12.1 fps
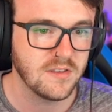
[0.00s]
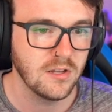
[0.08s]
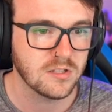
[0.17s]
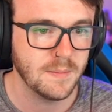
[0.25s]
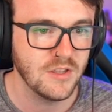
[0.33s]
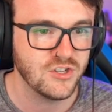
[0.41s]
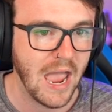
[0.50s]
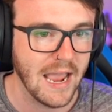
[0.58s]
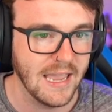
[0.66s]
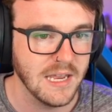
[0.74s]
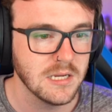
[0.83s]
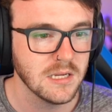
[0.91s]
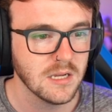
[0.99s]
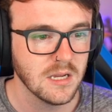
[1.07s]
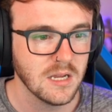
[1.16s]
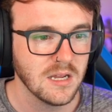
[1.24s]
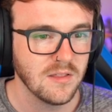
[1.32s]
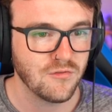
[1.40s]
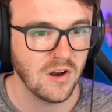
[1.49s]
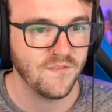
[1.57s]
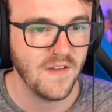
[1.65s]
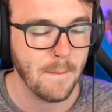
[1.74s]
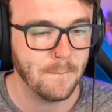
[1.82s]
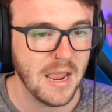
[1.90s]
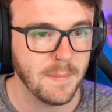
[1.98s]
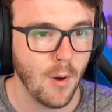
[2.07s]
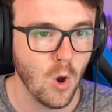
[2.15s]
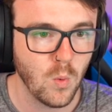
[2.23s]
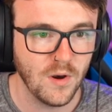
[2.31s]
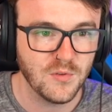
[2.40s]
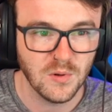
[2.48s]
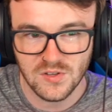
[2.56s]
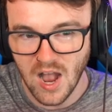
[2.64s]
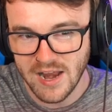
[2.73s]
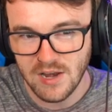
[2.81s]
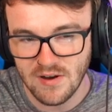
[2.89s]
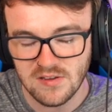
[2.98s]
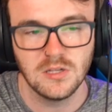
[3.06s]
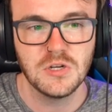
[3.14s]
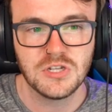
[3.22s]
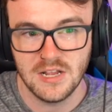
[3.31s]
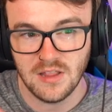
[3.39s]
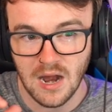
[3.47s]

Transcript: He looks a bit jagged. They're trying to fit a big Pokemon into a tiny resolution.